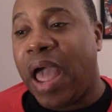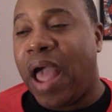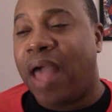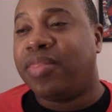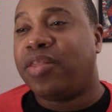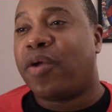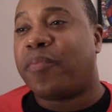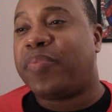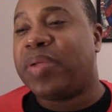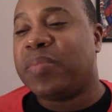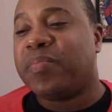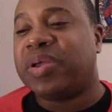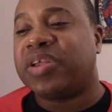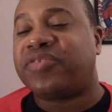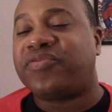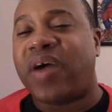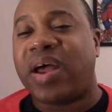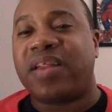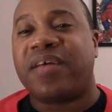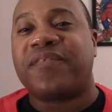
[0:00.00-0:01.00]
And they're pretty
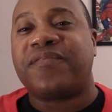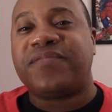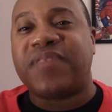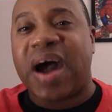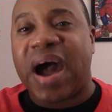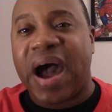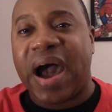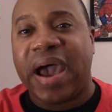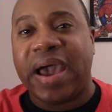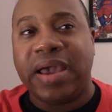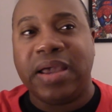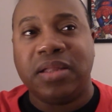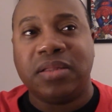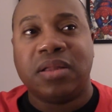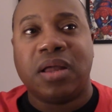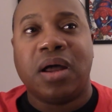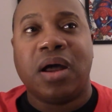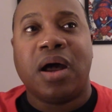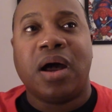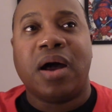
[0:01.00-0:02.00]
much trying to
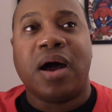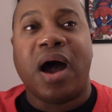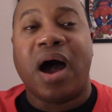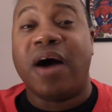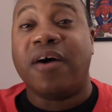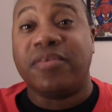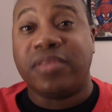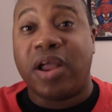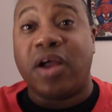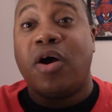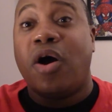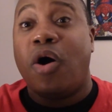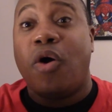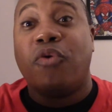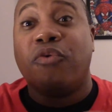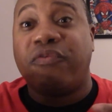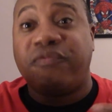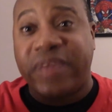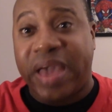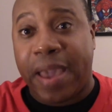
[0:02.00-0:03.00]
find uh, their
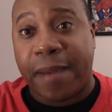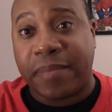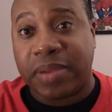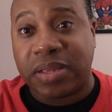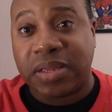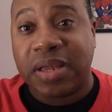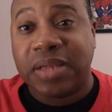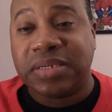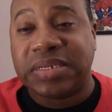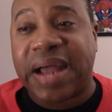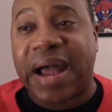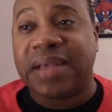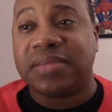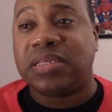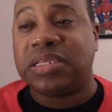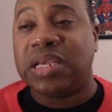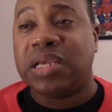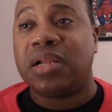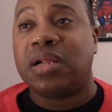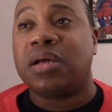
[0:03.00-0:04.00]
own family. John
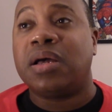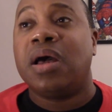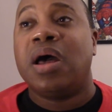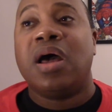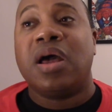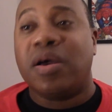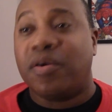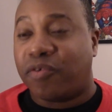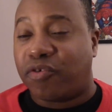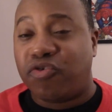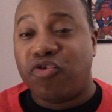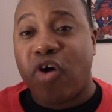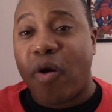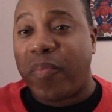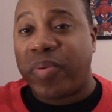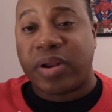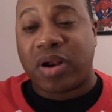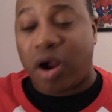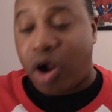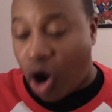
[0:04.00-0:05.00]
Cena grew
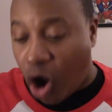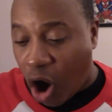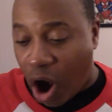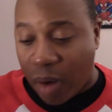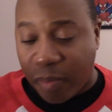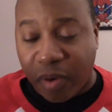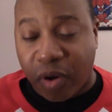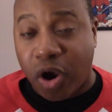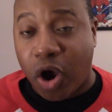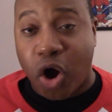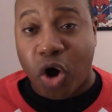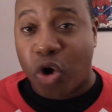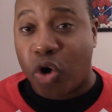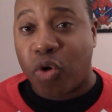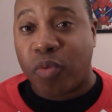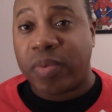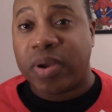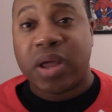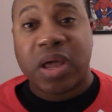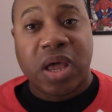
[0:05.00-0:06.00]
up in a horrible
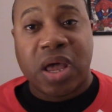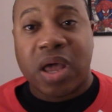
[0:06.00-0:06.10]
home